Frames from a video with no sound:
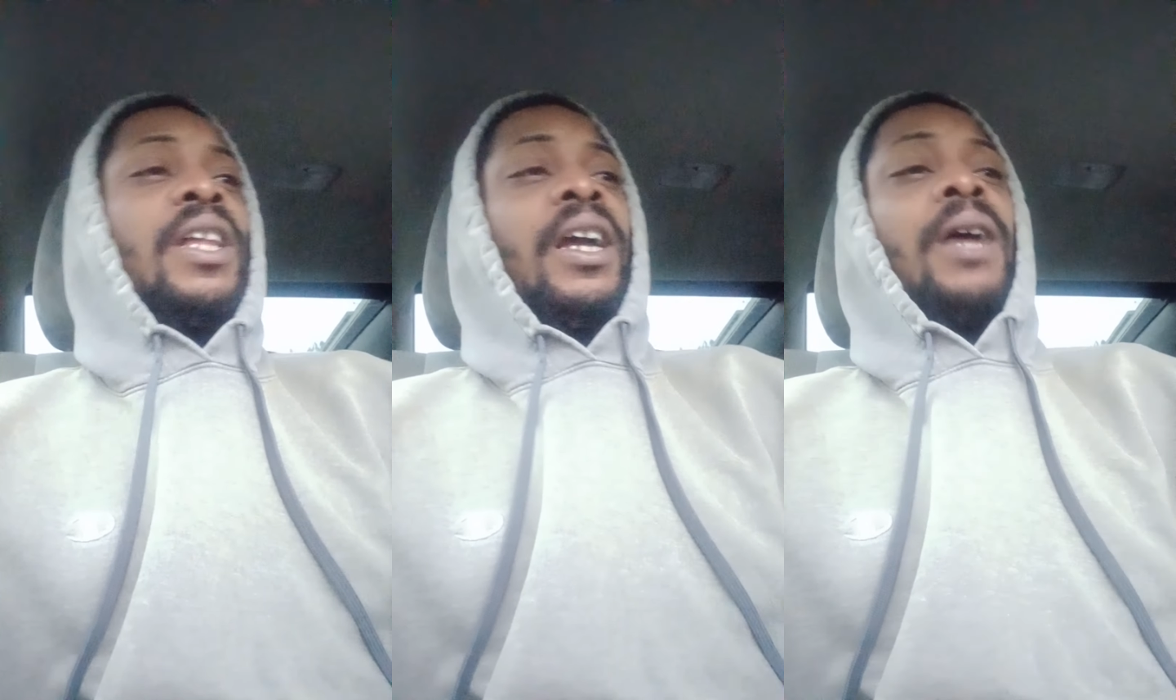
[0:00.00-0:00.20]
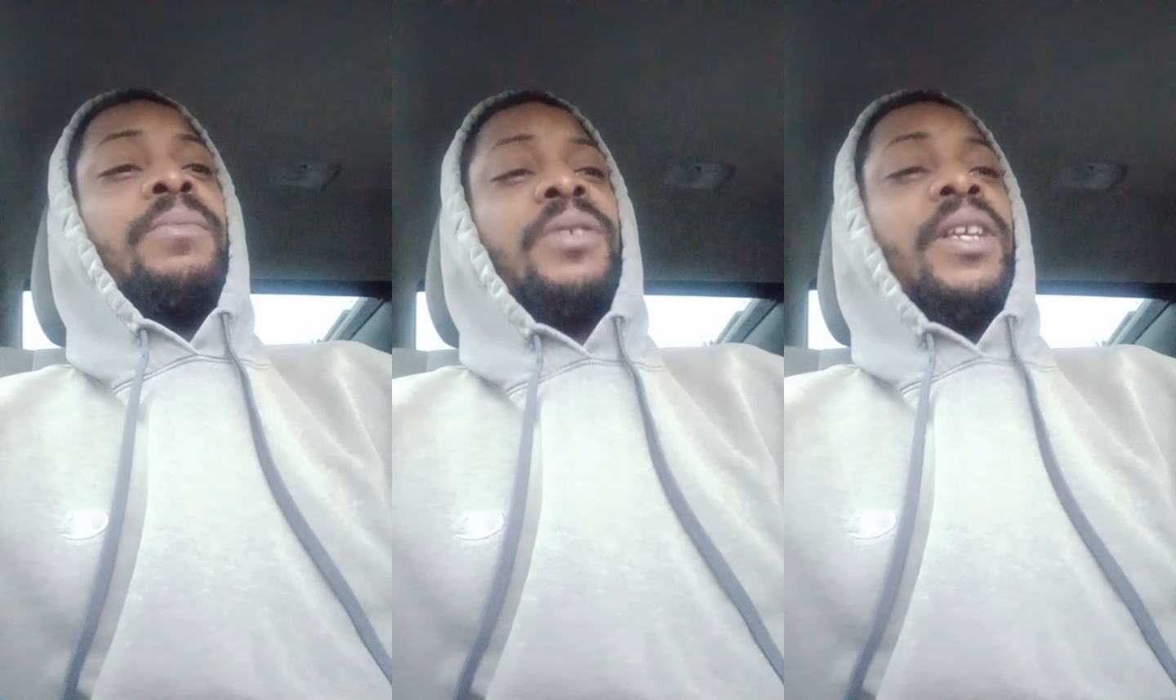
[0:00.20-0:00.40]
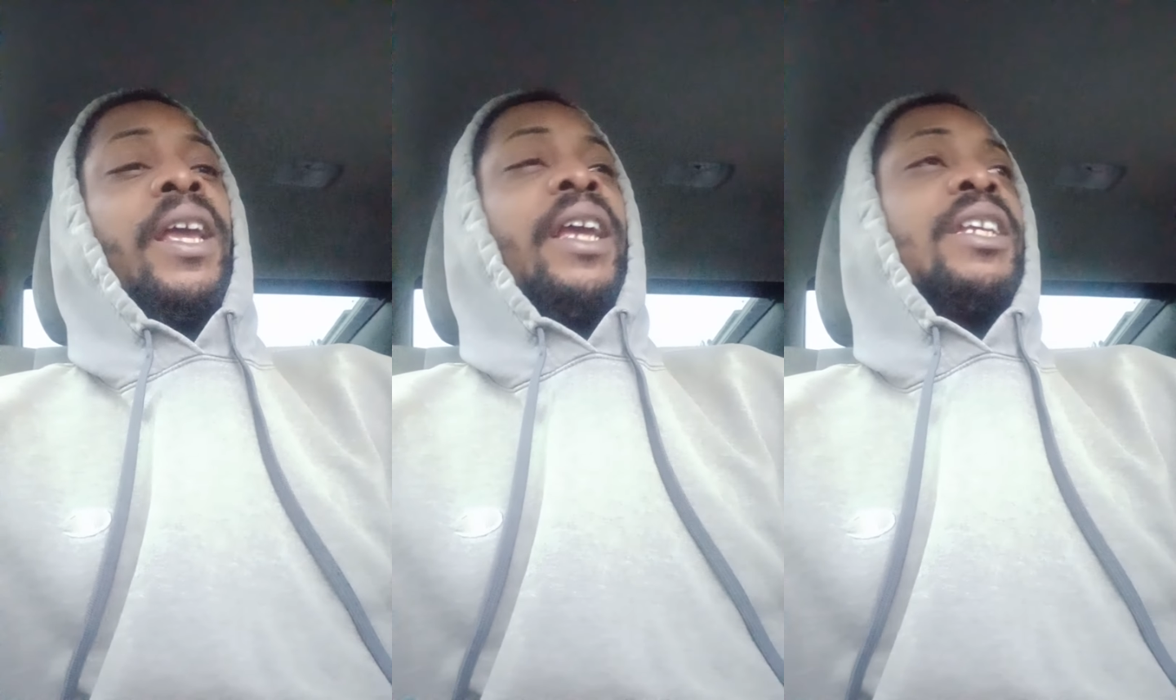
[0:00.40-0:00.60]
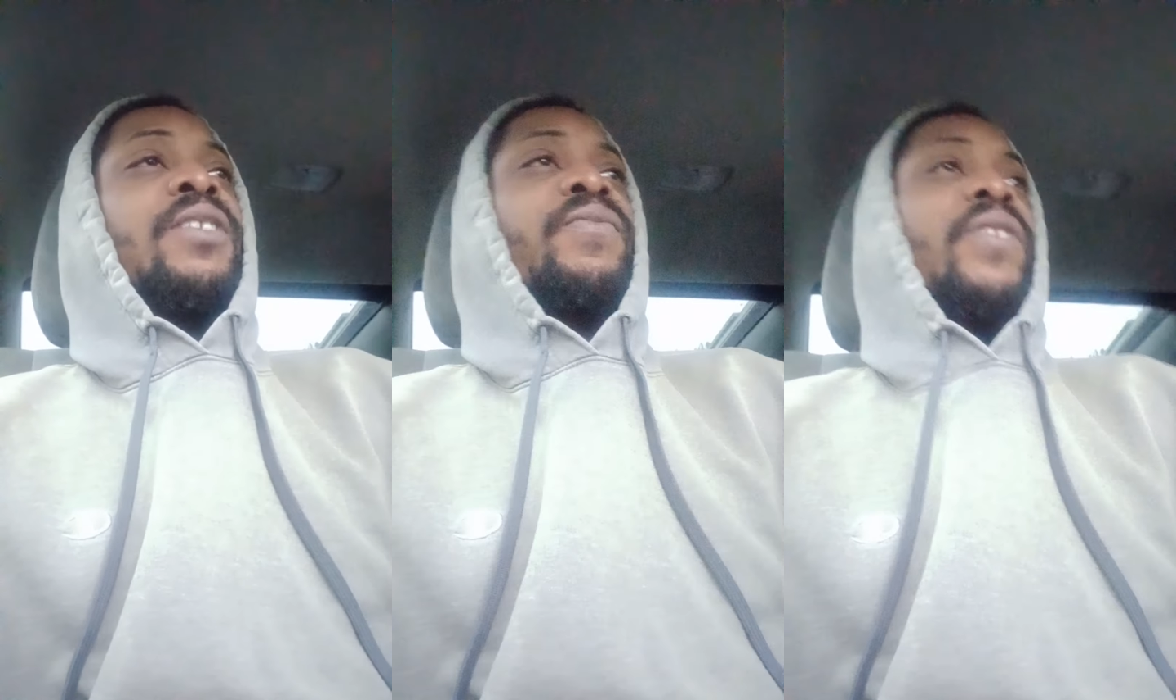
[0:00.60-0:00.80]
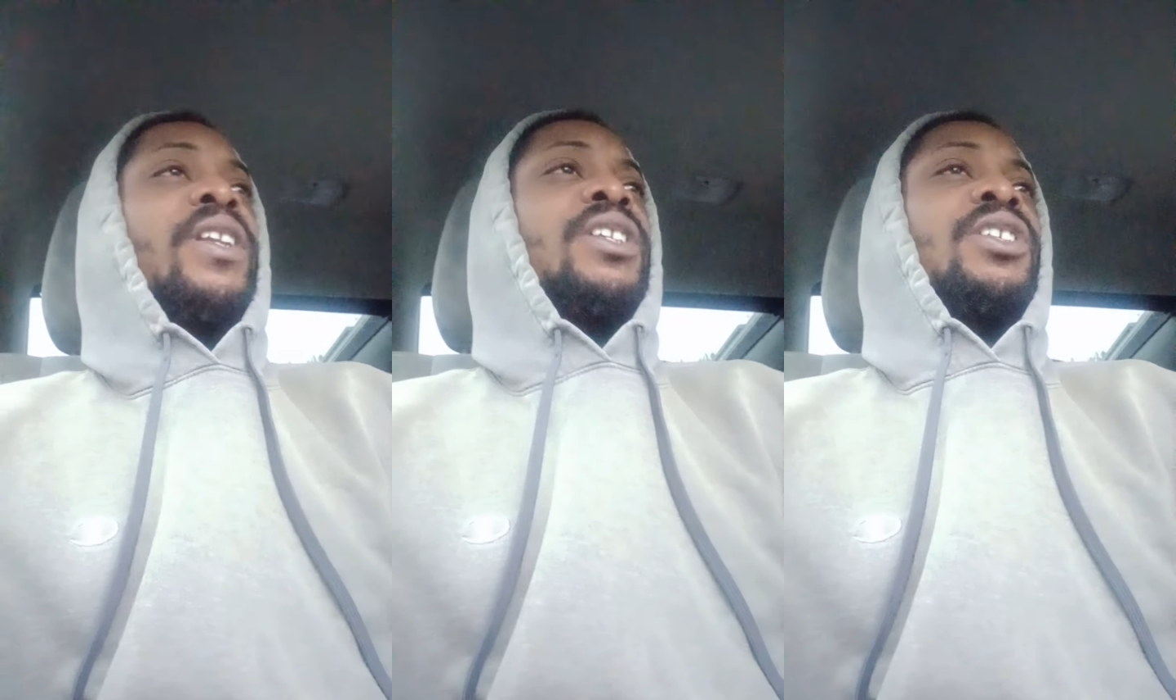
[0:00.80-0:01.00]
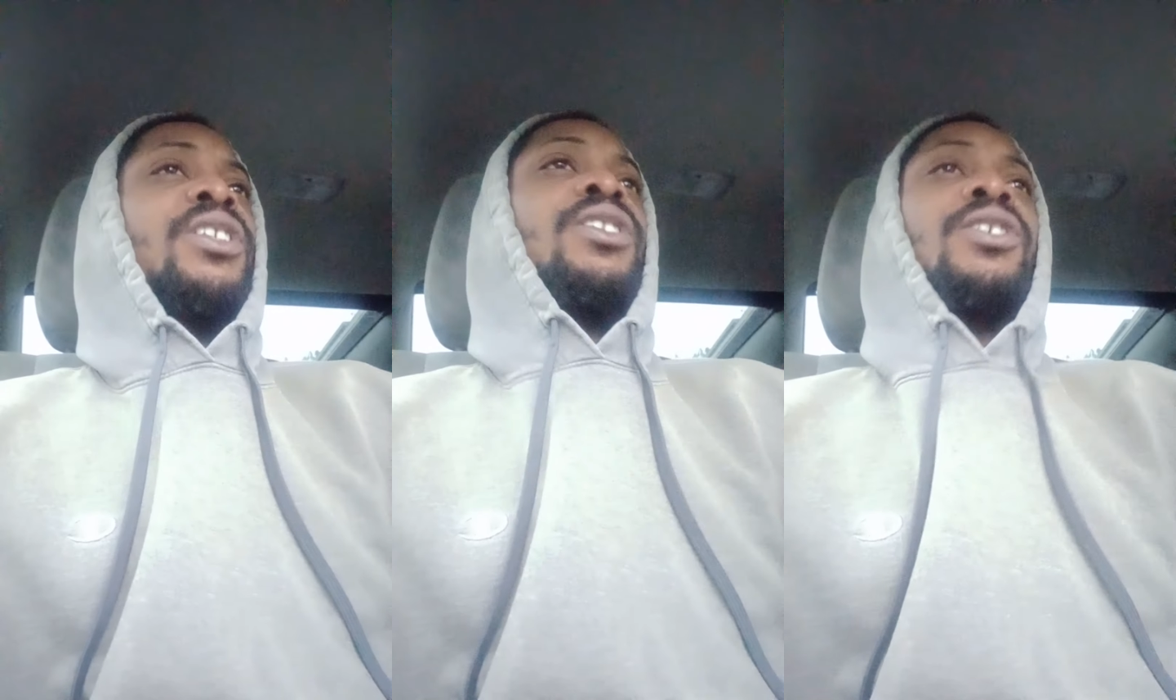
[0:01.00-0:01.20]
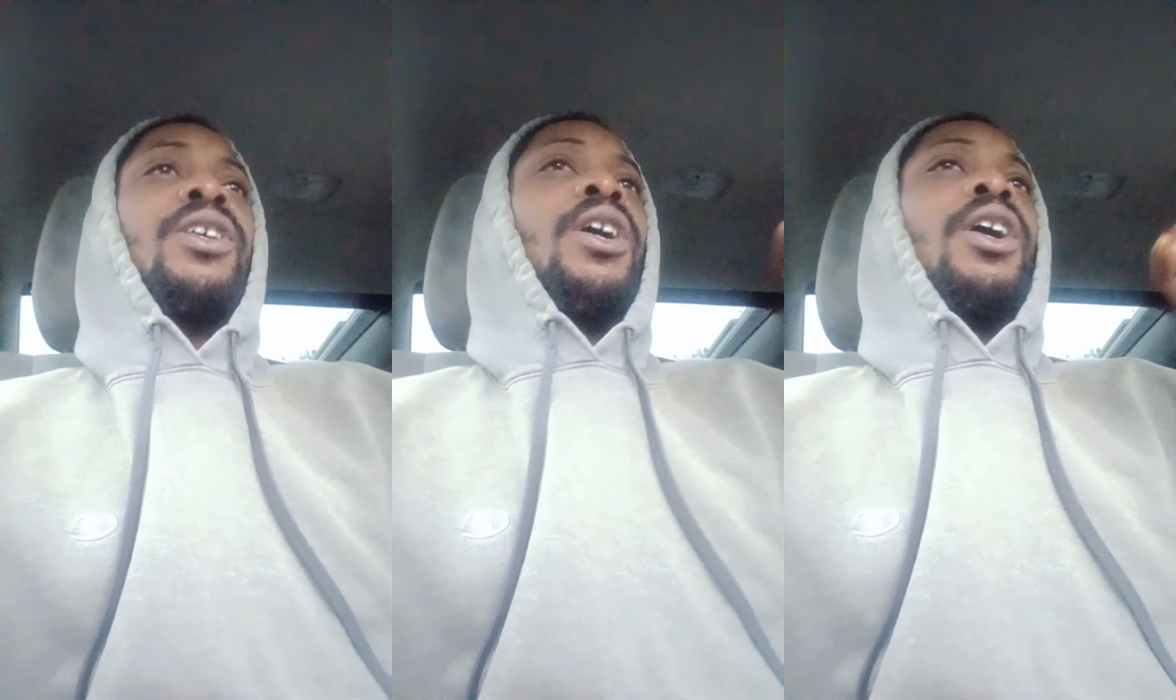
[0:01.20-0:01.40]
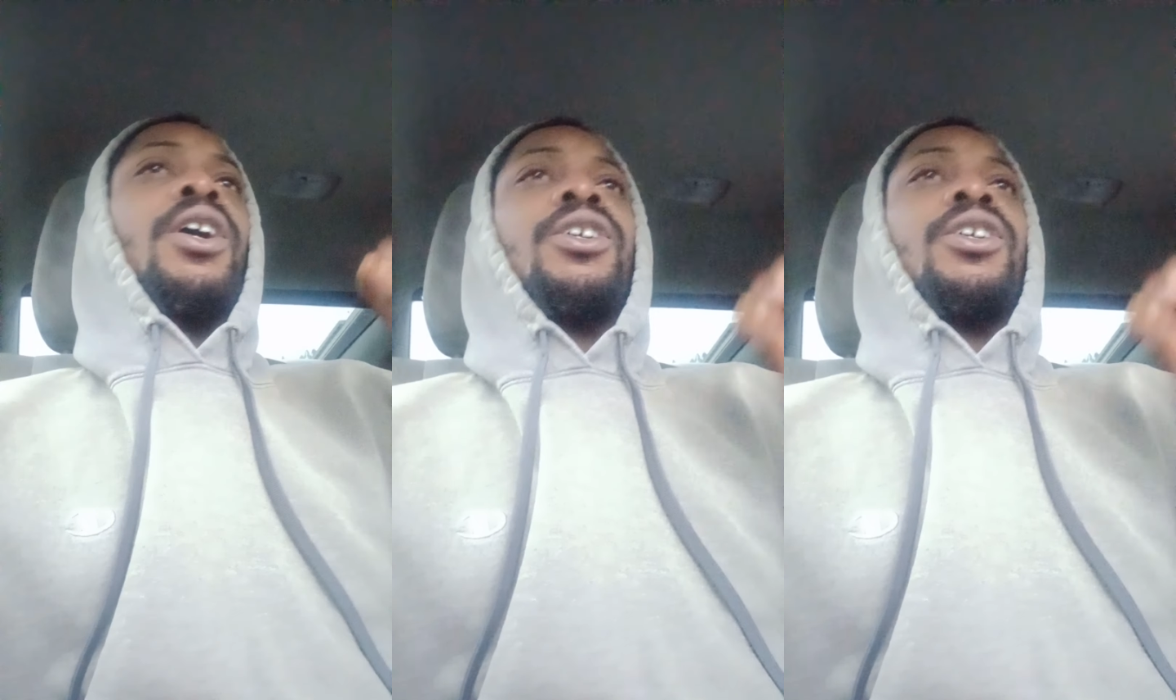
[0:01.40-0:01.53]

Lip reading: Like I'm saying his feet is just